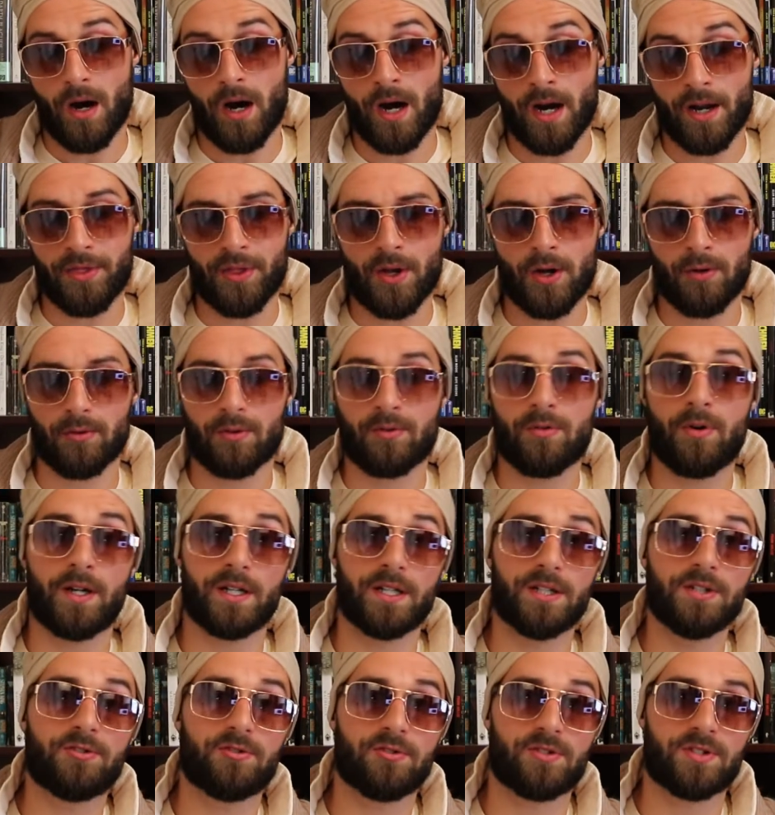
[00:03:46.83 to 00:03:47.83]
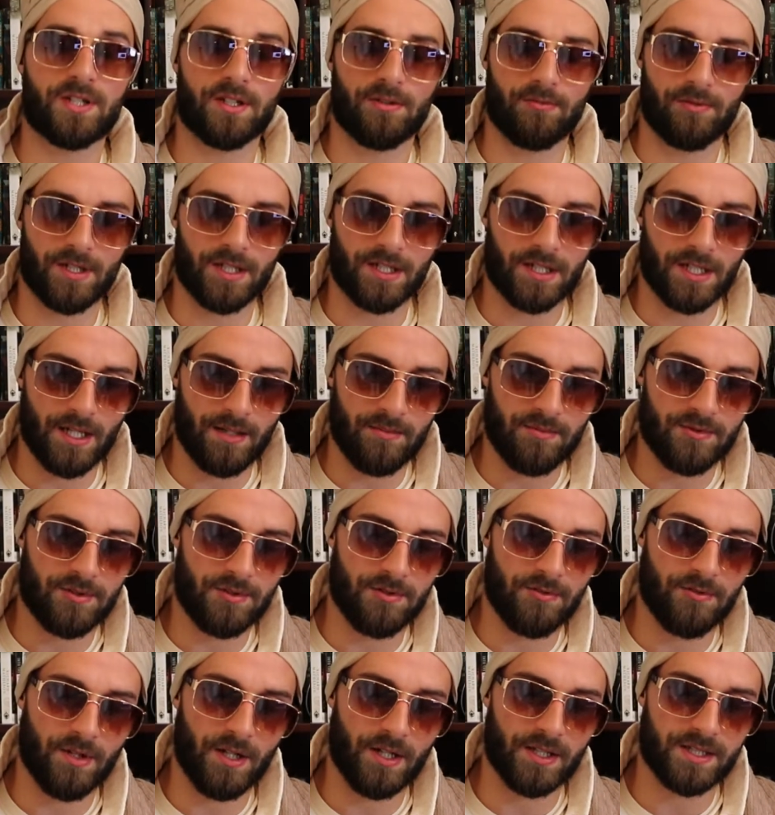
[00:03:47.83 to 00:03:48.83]
I thought were quite interesting when it came
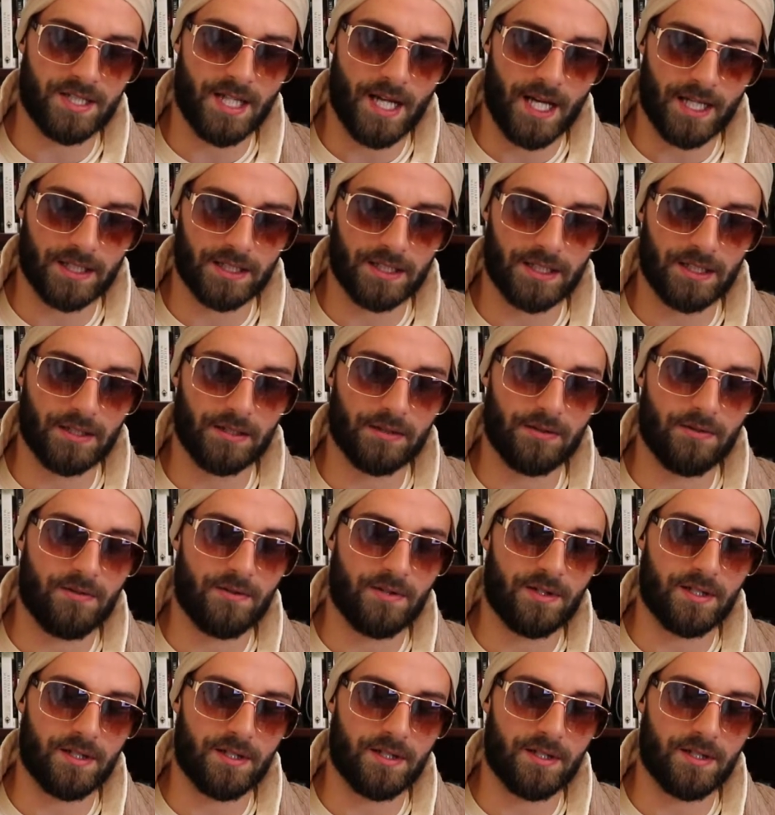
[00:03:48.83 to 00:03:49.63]
to attacking